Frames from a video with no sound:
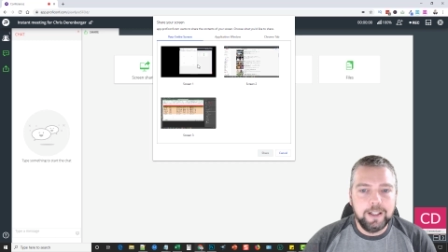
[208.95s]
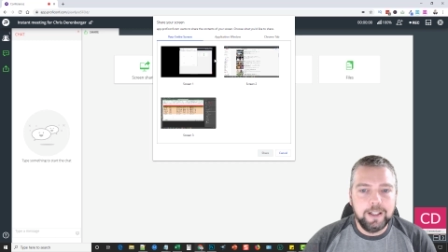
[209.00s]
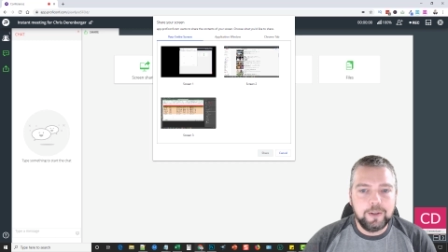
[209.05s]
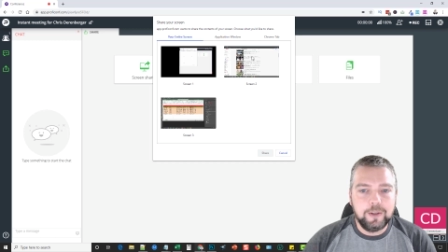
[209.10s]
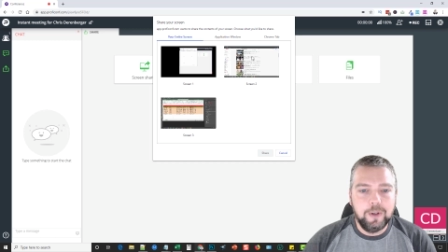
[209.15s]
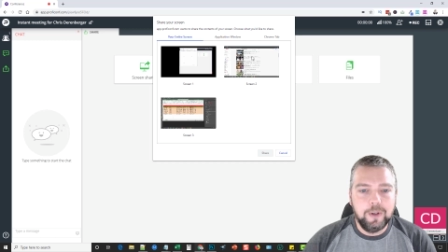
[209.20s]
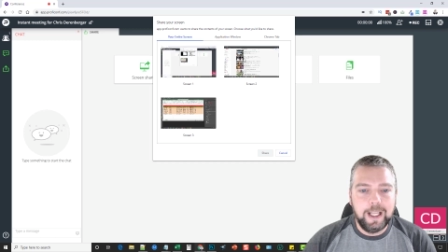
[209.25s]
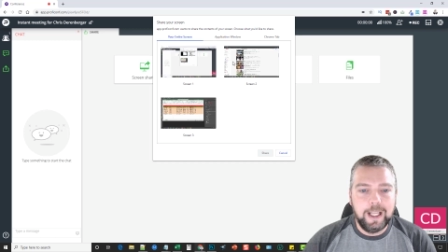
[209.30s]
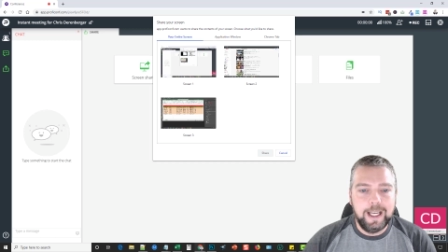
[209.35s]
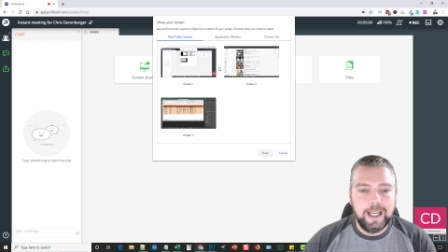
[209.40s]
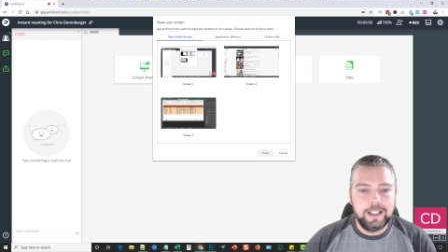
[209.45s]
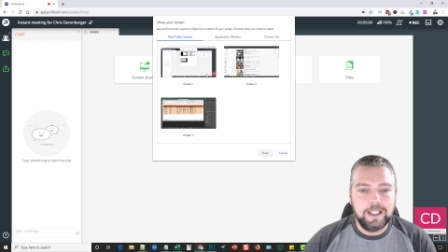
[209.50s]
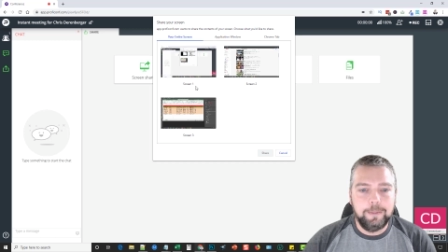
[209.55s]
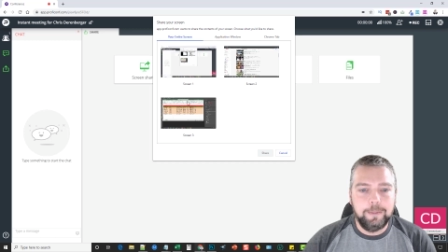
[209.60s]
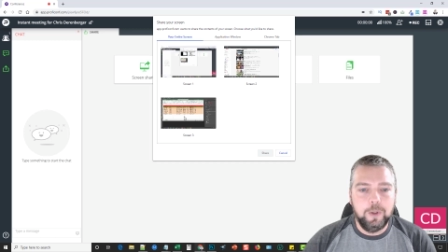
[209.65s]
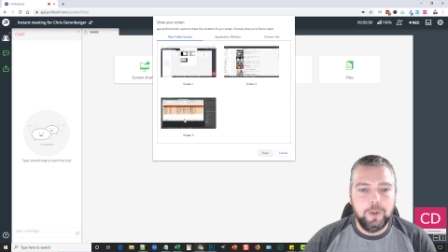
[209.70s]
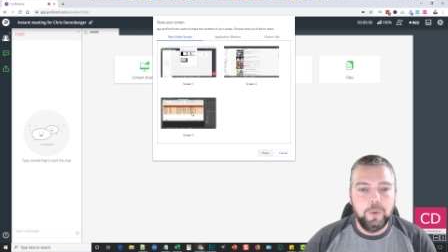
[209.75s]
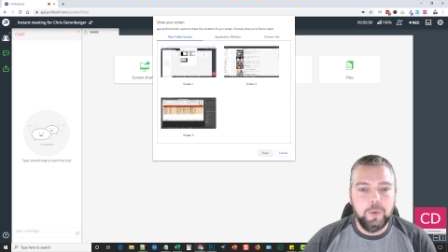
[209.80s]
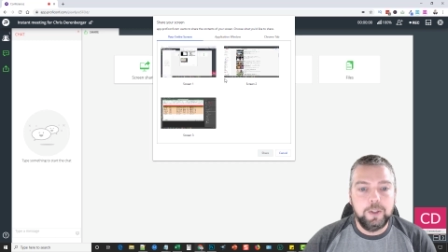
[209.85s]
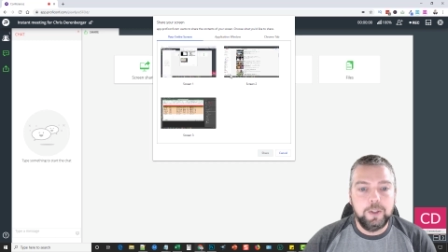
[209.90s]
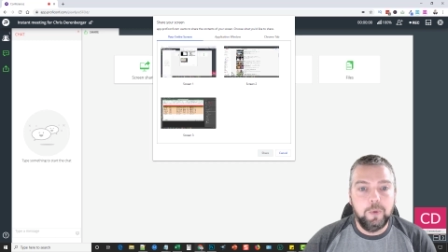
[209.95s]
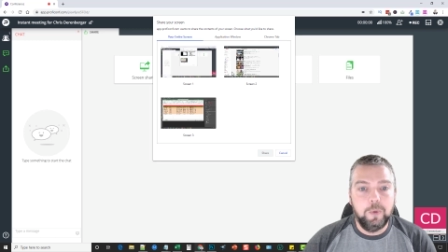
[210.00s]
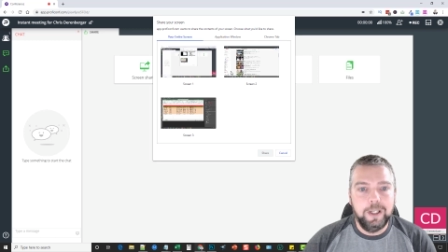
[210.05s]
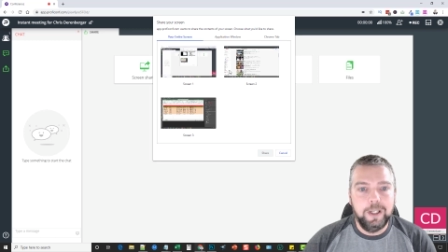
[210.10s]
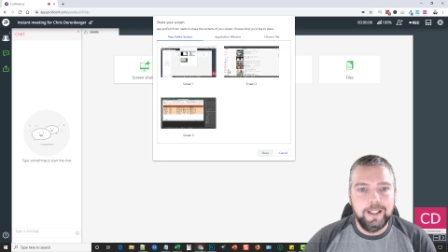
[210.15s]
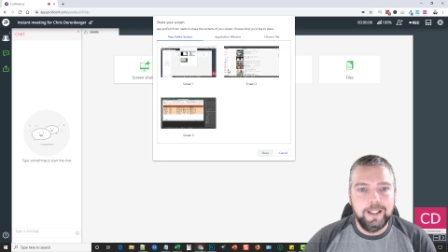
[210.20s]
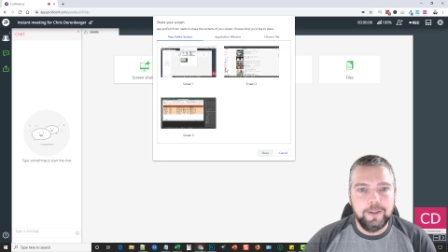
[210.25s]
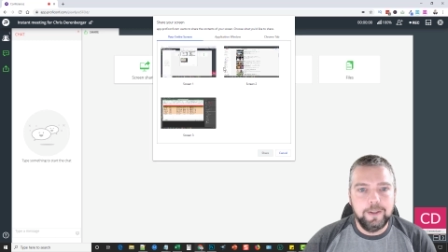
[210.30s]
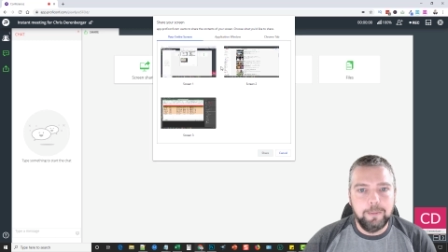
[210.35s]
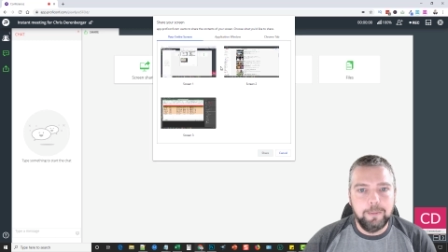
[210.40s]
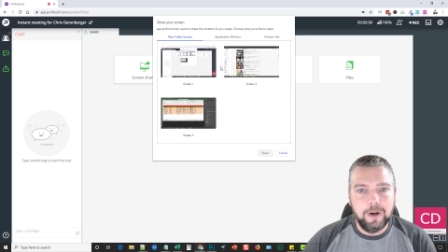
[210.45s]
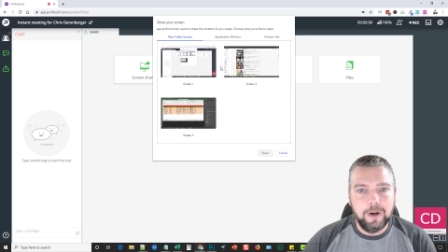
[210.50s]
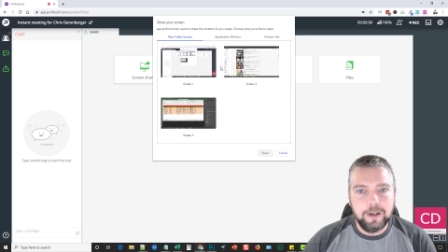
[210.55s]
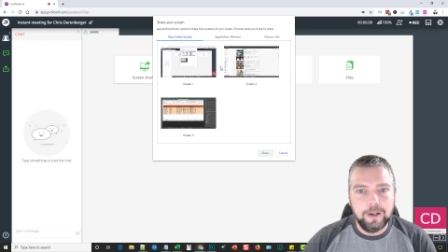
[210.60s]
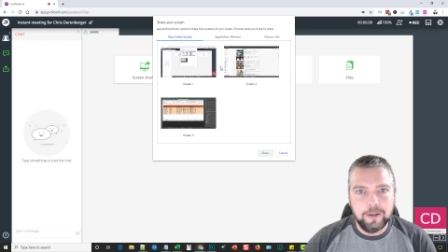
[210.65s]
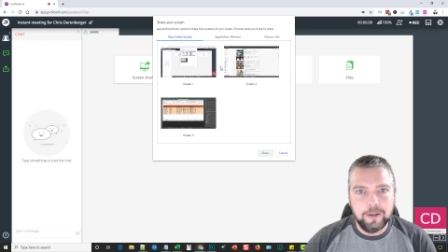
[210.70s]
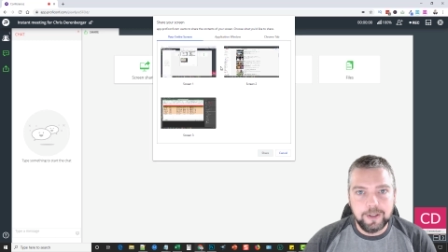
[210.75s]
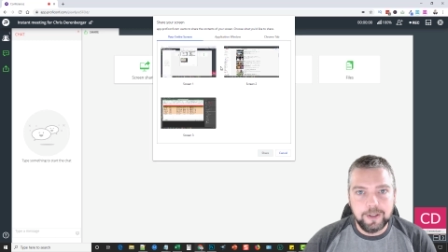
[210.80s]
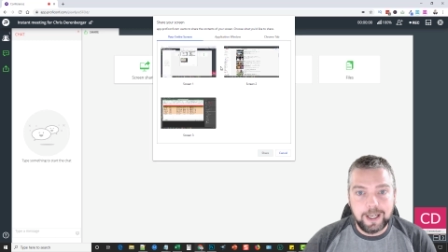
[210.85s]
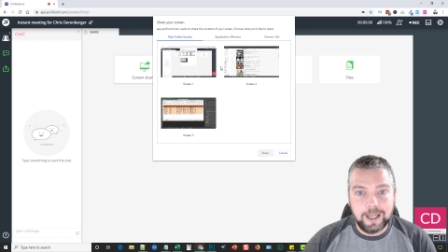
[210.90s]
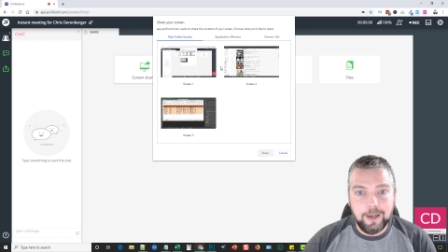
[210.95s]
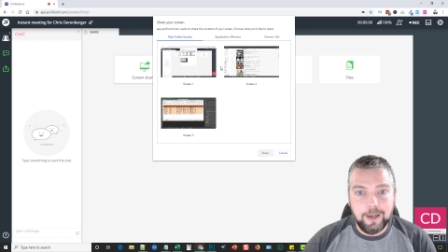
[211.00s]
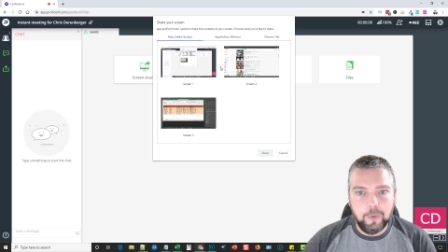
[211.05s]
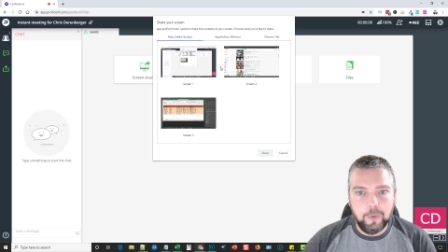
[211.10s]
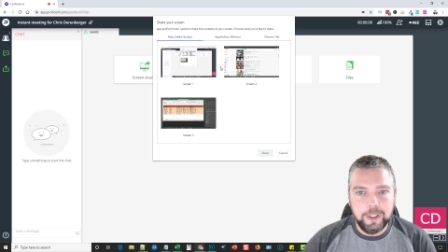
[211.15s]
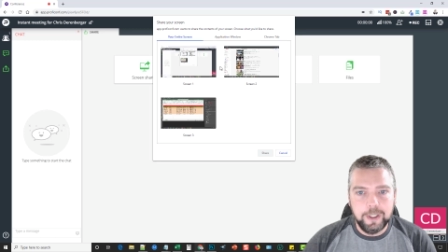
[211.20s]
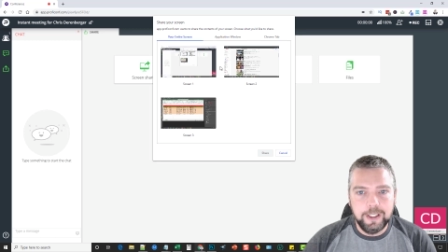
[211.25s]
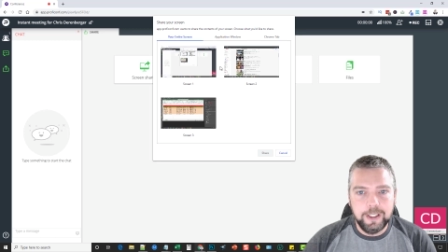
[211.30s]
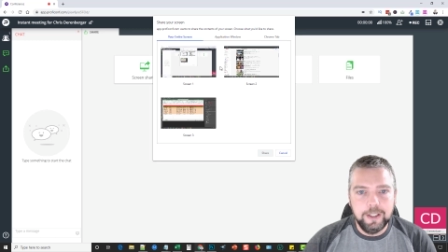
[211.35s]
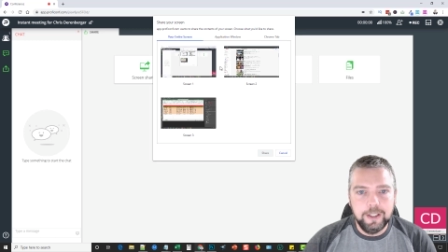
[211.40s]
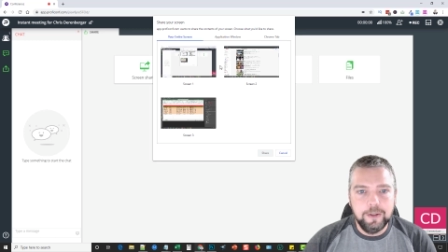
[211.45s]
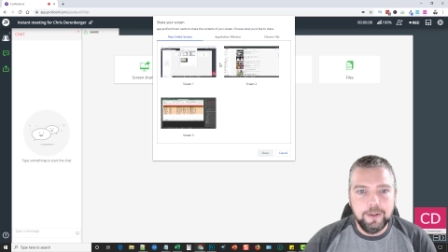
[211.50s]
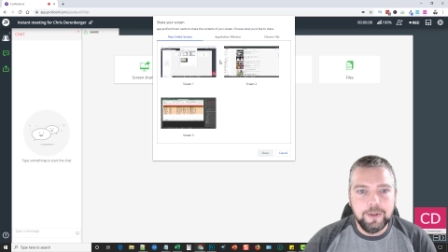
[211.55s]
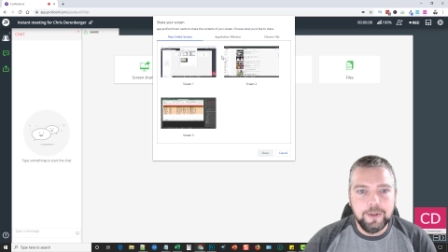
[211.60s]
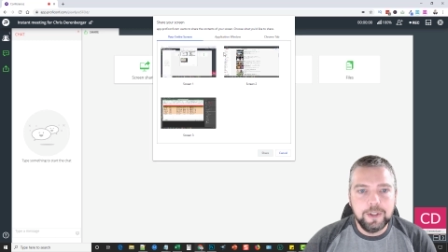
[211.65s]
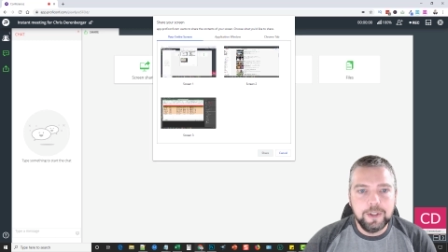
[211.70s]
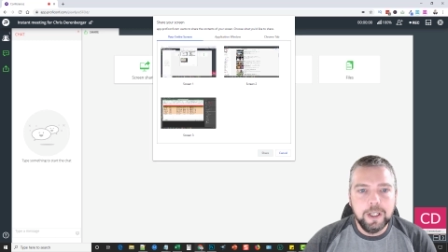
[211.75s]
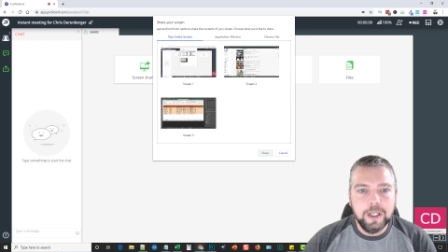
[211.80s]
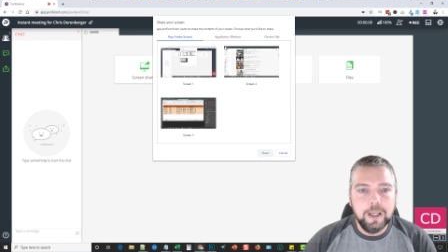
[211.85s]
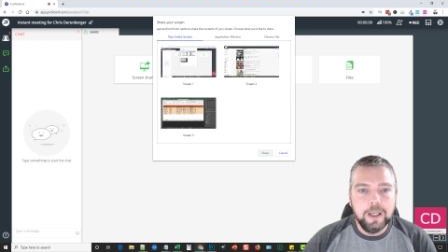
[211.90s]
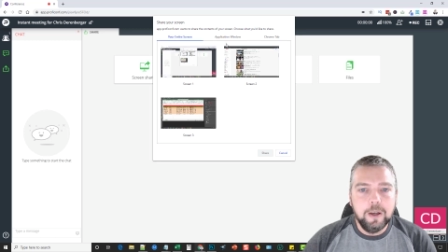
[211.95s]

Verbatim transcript: it's going to ask me which one of these monitors I want to use,